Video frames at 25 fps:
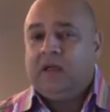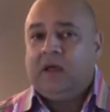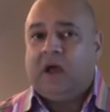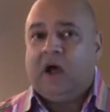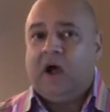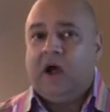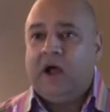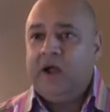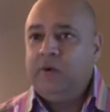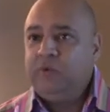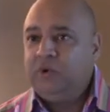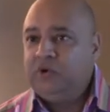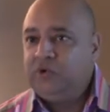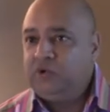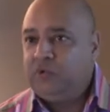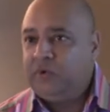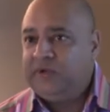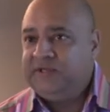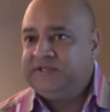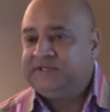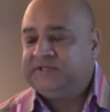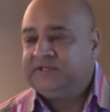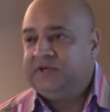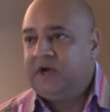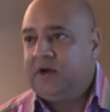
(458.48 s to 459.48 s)
I would
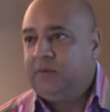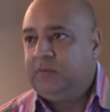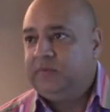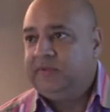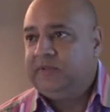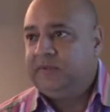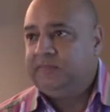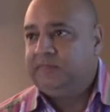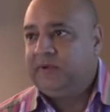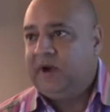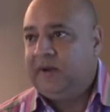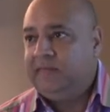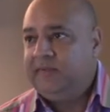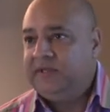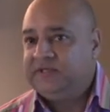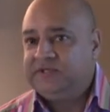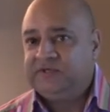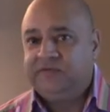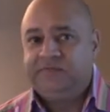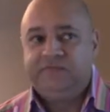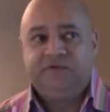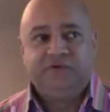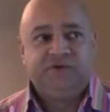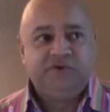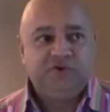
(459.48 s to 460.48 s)
always start with the premise
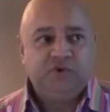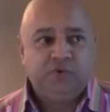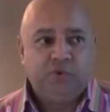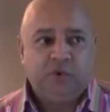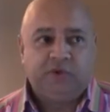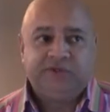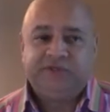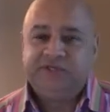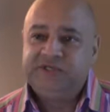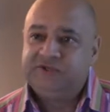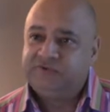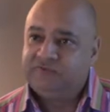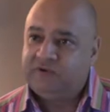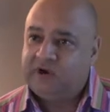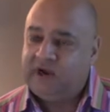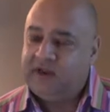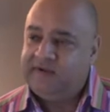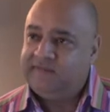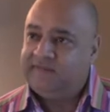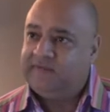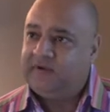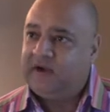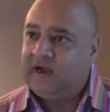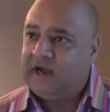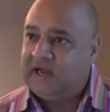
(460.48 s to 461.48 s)
of do what is
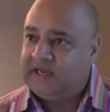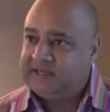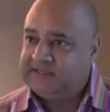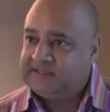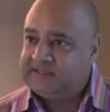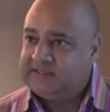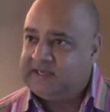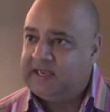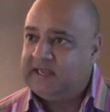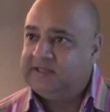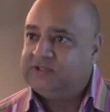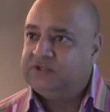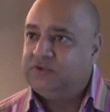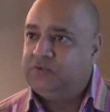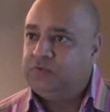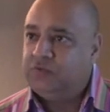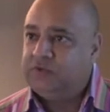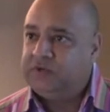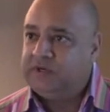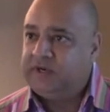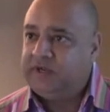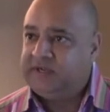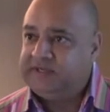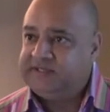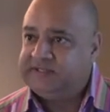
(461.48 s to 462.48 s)
right for us as an
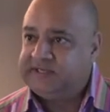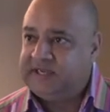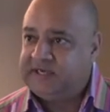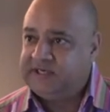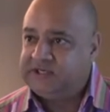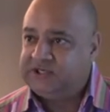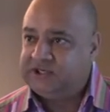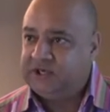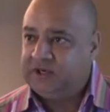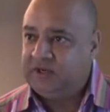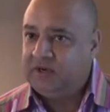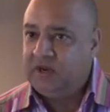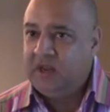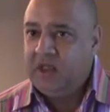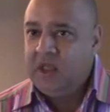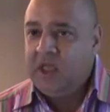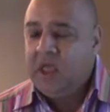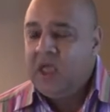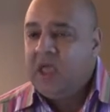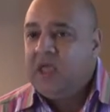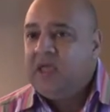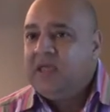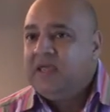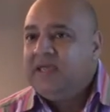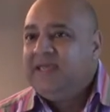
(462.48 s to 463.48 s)
organization.
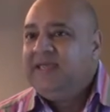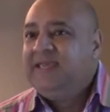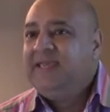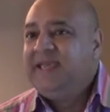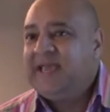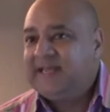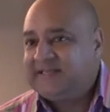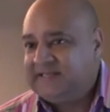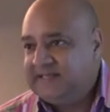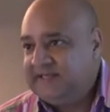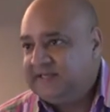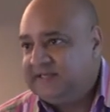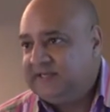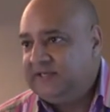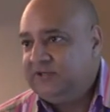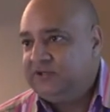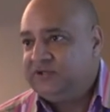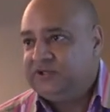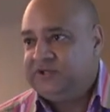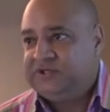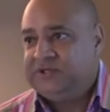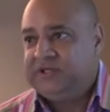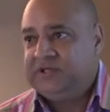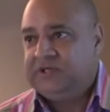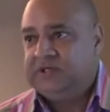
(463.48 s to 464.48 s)
Yes, it's
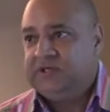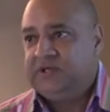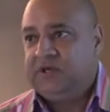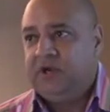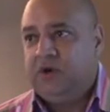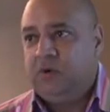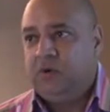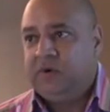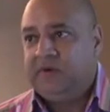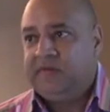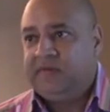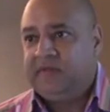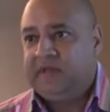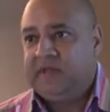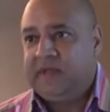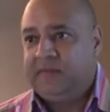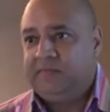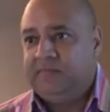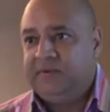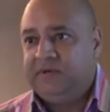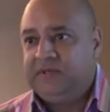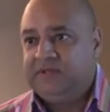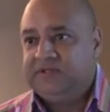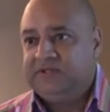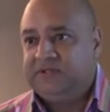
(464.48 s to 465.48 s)
interesting to know what other
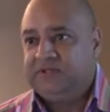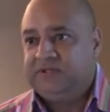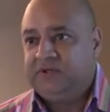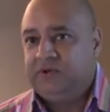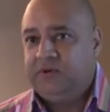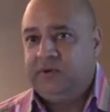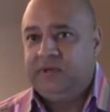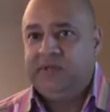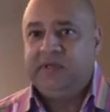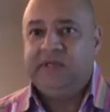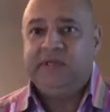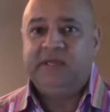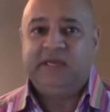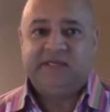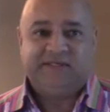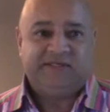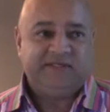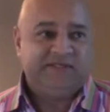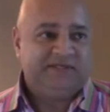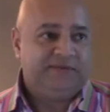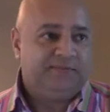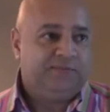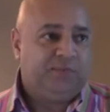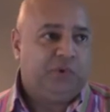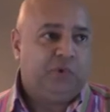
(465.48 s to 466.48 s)
companies are doing. Yes,
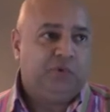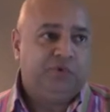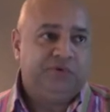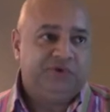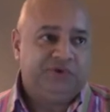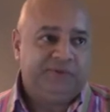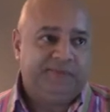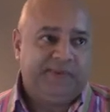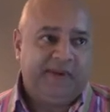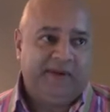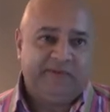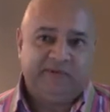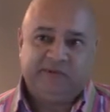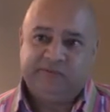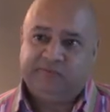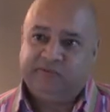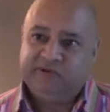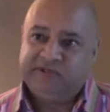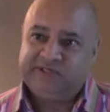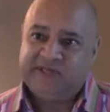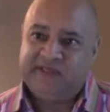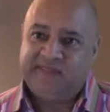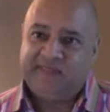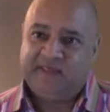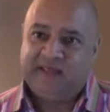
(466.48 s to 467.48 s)
it's important to be able to
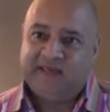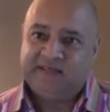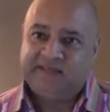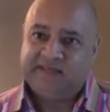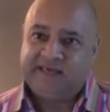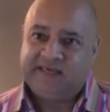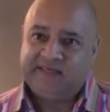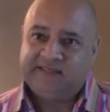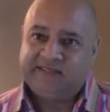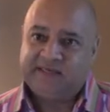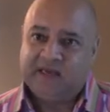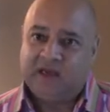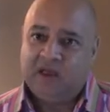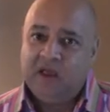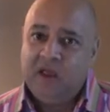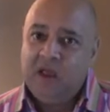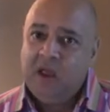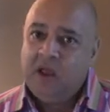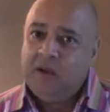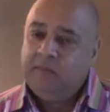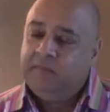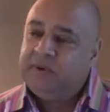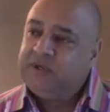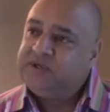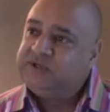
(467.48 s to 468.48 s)
present that data,
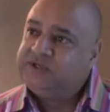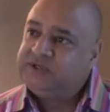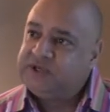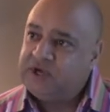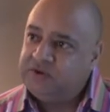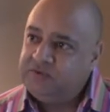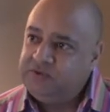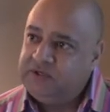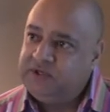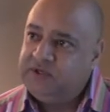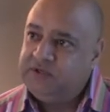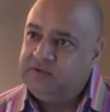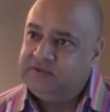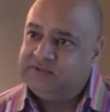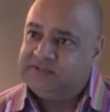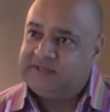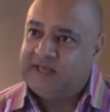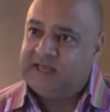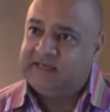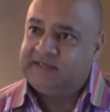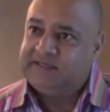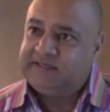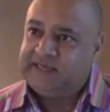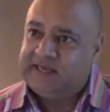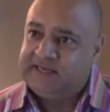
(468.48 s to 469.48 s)
but don't use
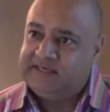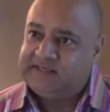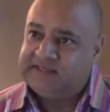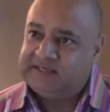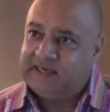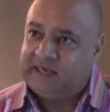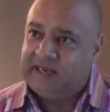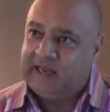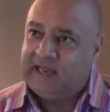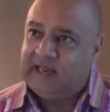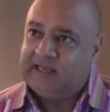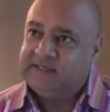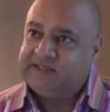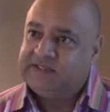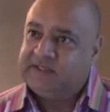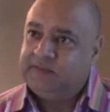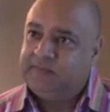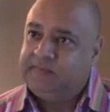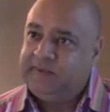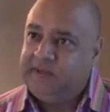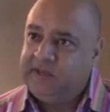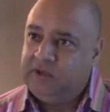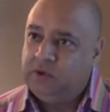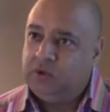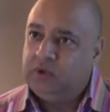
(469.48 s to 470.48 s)
that data as the
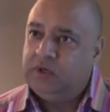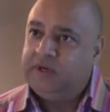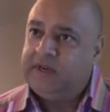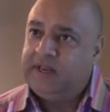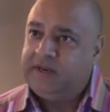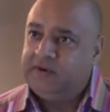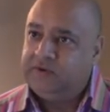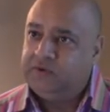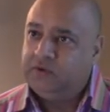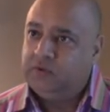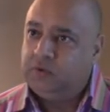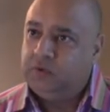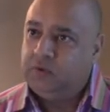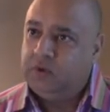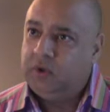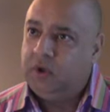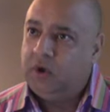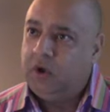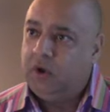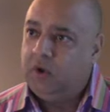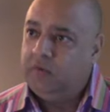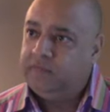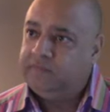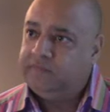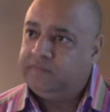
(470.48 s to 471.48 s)
be-all and
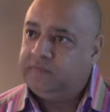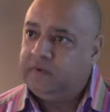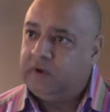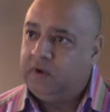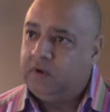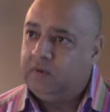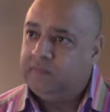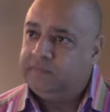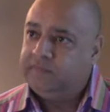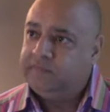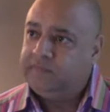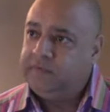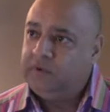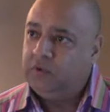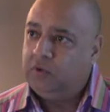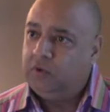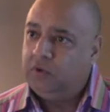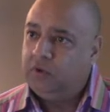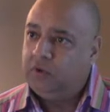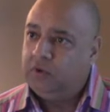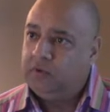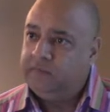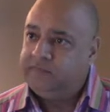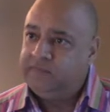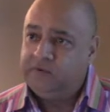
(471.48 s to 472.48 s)
end-all of
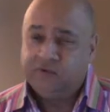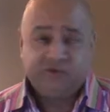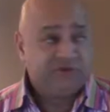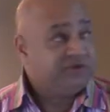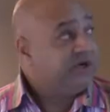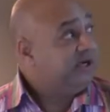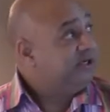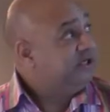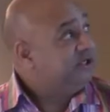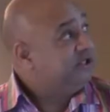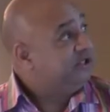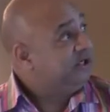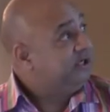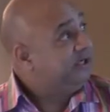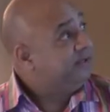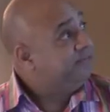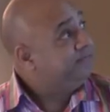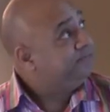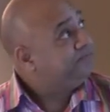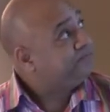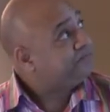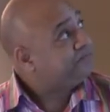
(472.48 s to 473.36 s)
your strategy.